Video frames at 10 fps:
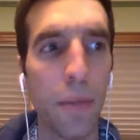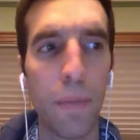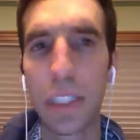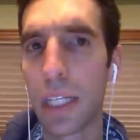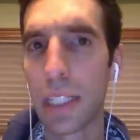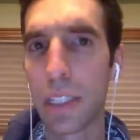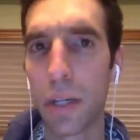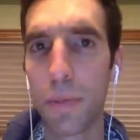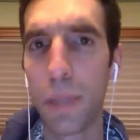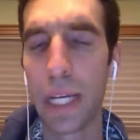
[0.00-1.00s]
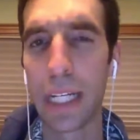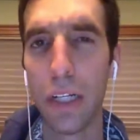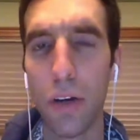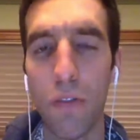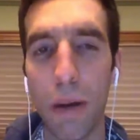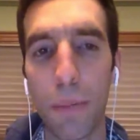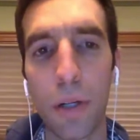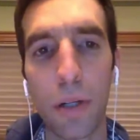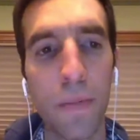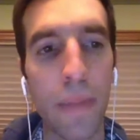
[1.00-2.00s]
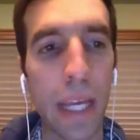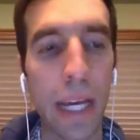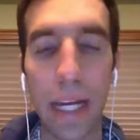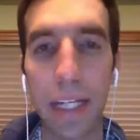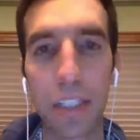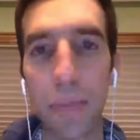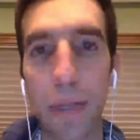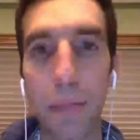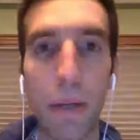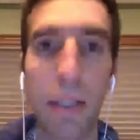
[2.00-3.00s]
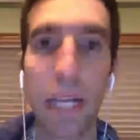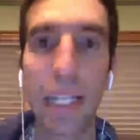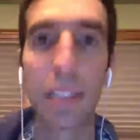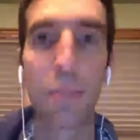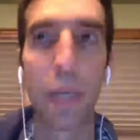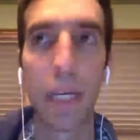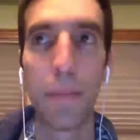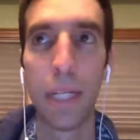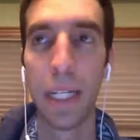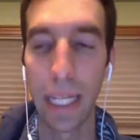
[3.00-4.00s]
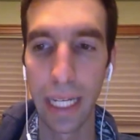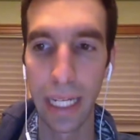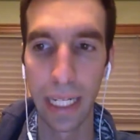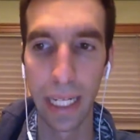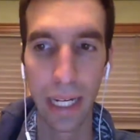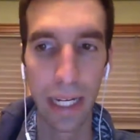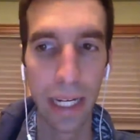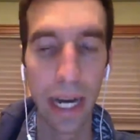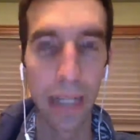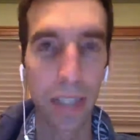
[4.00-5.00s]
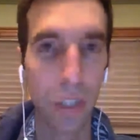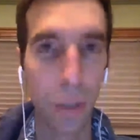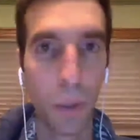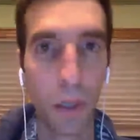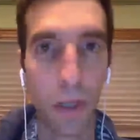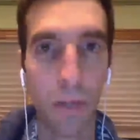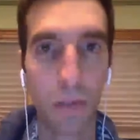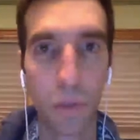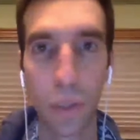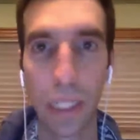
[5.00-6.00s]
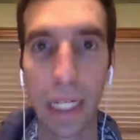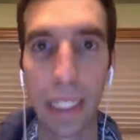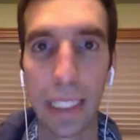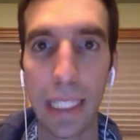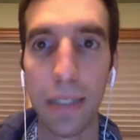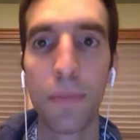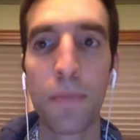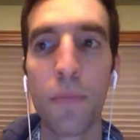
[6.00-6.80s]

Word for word: Basically, I started paying in November and I actually made my last payment in October of 2019.